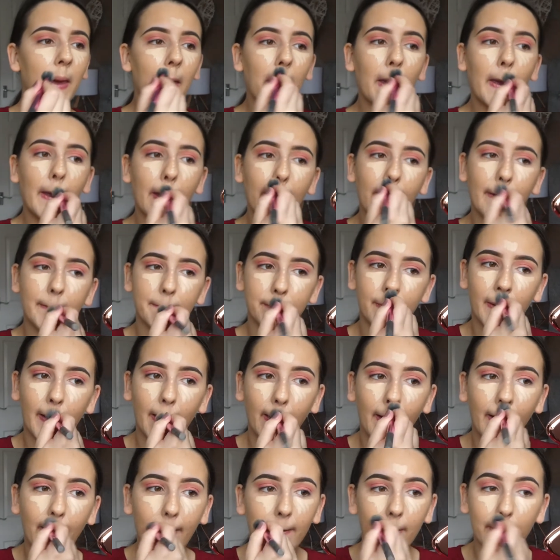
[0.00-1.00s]
And
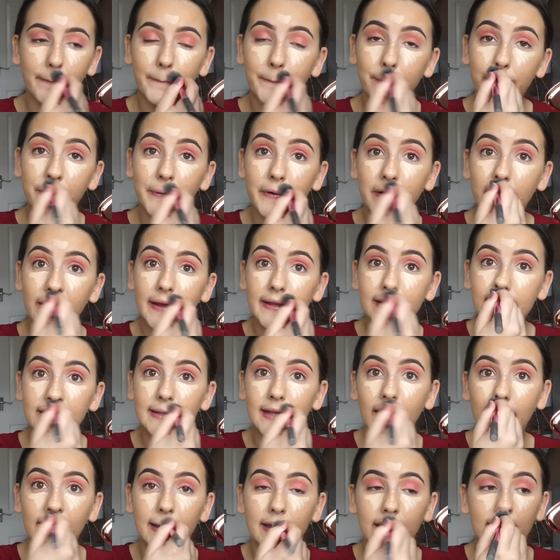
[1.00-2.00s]
I'm really
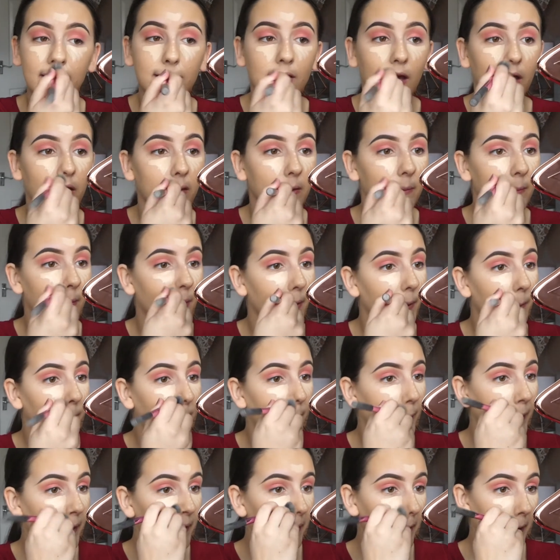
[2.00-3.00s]
liking that at the
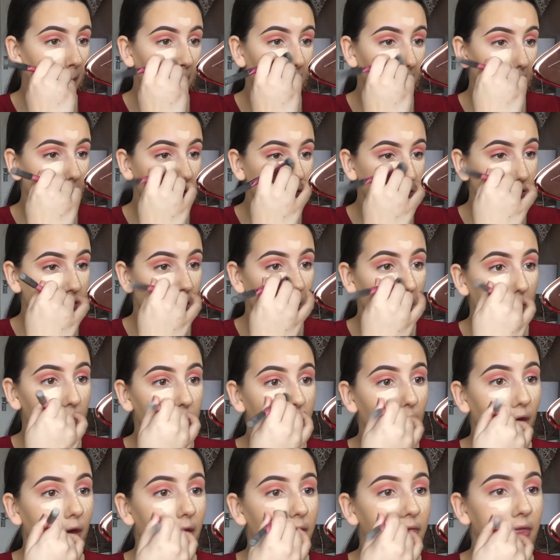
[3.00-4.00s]
moment, so
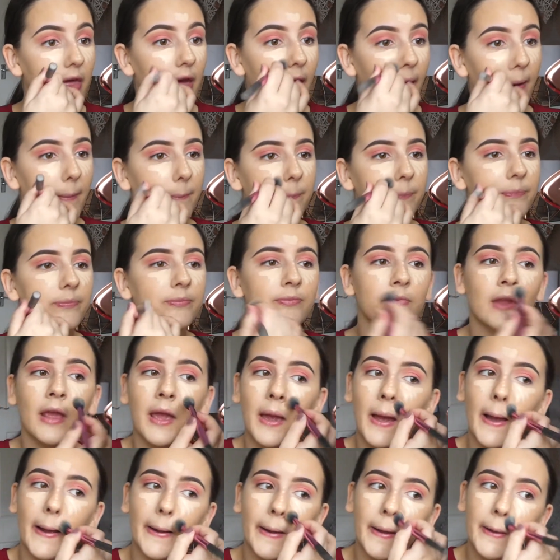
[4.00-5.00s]
that then
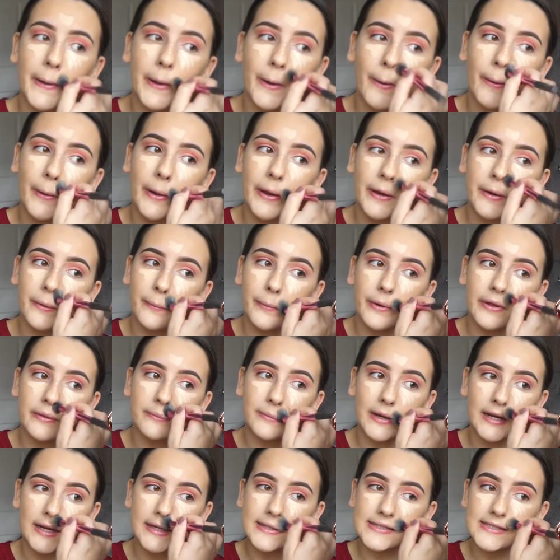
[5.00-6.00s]
I can go in with
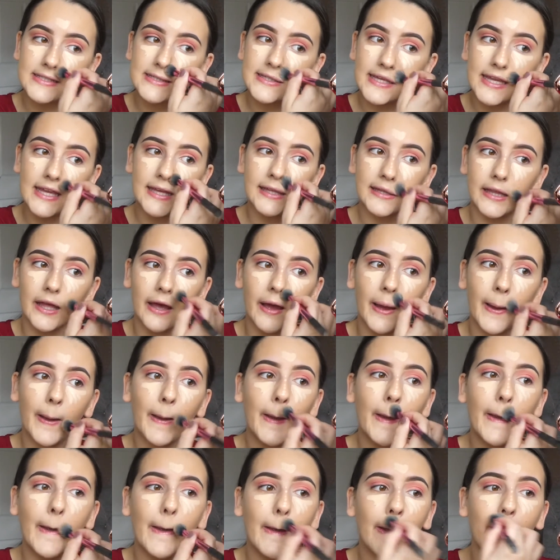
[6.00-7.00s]
my concealer
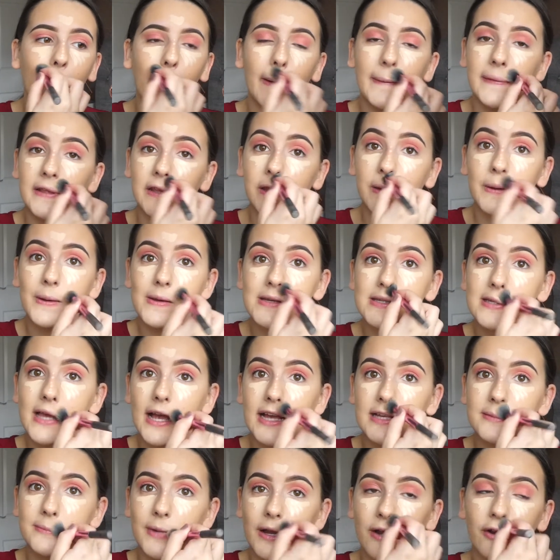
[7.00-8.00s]
and use
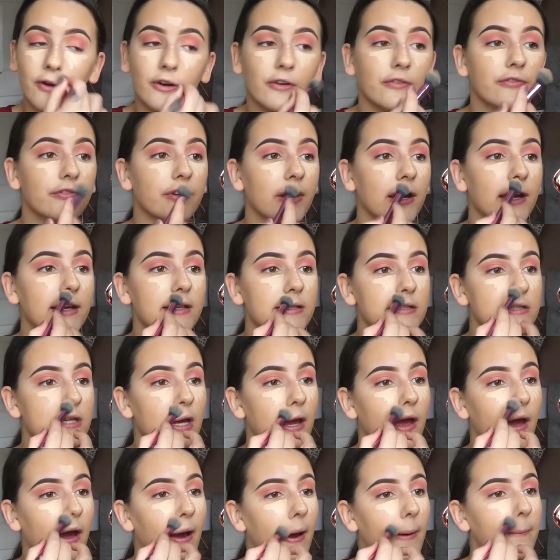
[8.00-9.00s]
that as my coverage.
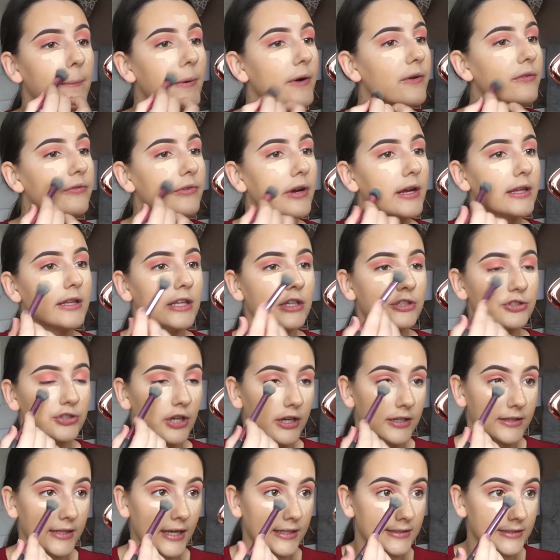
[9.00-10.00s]
I'm really
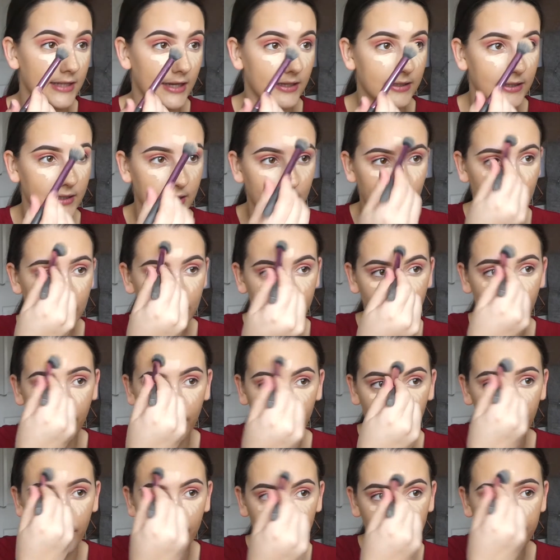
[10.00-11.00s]
enjoying that technique at the
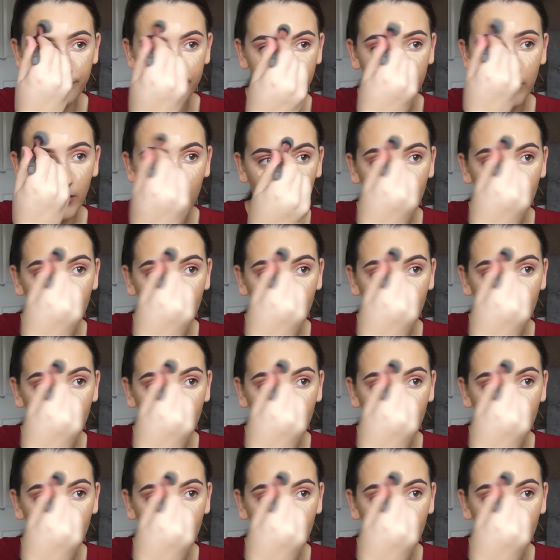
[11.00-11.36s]
moment.